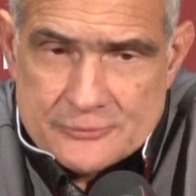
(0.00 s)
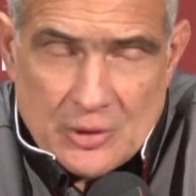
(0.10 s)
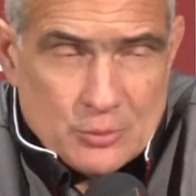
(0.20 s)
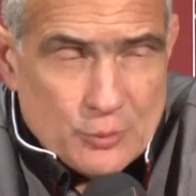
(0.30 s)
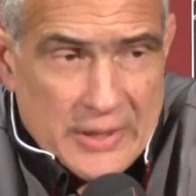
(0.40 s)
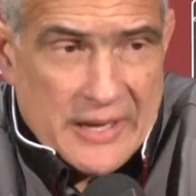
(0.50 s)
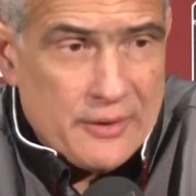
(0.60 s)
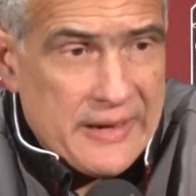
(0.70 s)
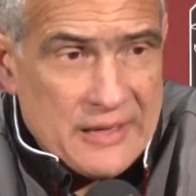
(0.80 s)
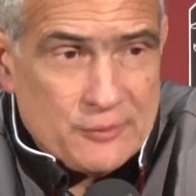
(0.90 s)
So we got
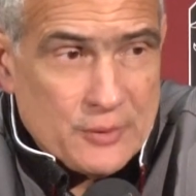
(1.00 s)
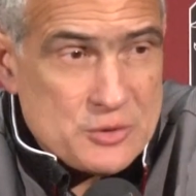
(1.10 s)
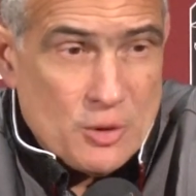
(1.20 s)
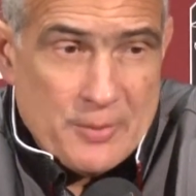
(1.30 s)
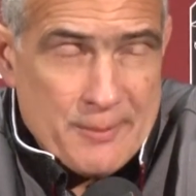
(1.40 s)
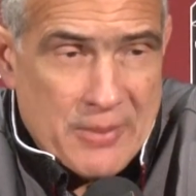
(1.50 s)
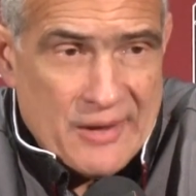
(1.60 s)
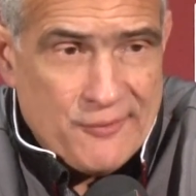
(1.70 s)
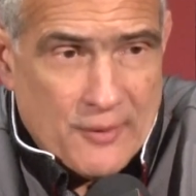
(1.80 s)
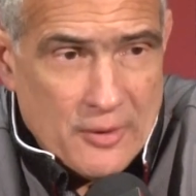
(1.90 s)
our hands full. It's going to be
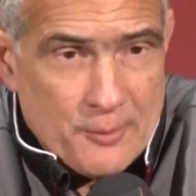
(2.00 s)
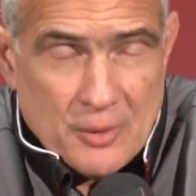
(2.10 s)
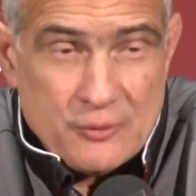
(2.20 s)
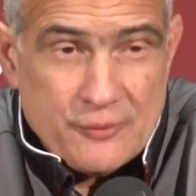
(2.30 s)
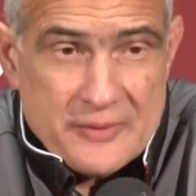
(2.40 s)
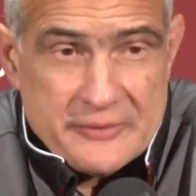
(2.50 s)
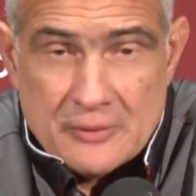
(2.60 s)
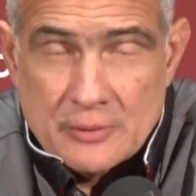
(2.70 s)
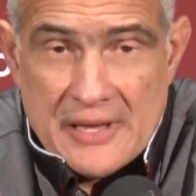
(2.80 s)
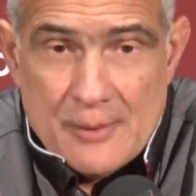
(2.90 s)
by far the most
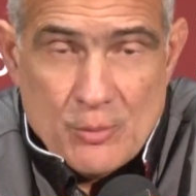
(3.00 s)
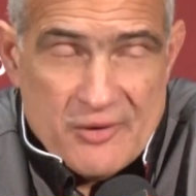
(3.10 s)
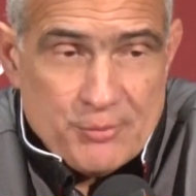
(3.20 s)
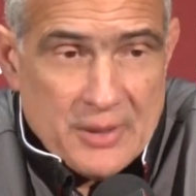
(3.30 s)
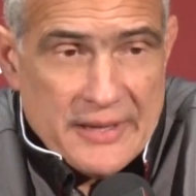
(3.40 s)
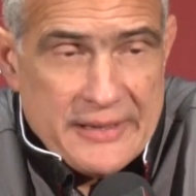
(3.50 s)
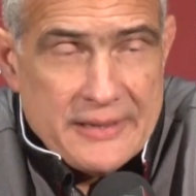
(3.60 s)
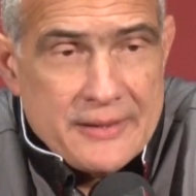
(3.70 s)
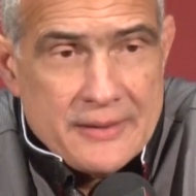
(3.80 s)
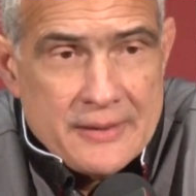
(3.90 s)
physical game we've
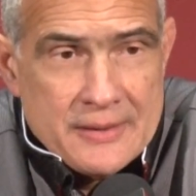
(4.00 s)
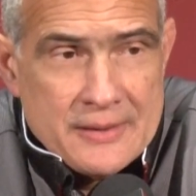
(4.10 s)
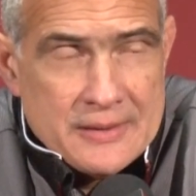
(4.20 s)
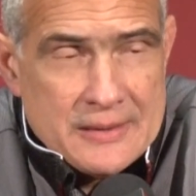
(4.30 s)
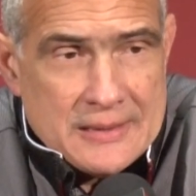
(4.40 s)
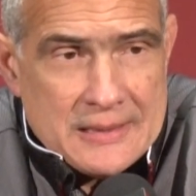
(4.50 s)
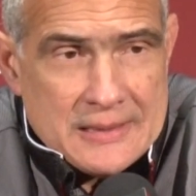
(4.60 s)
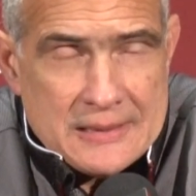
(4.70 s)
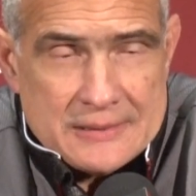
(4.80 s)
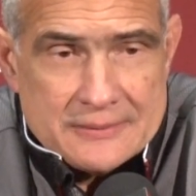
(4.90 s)
played
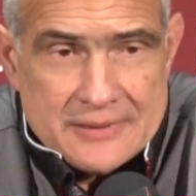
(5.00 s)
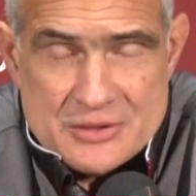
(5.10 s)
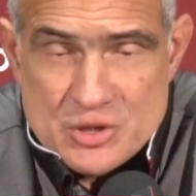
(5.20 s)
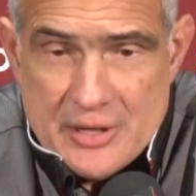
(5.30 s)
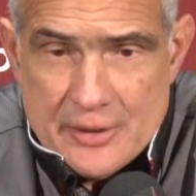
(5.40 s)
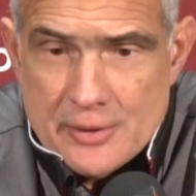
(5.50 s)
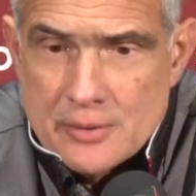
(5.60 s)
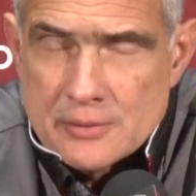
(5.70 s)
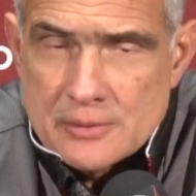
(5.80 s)
this year,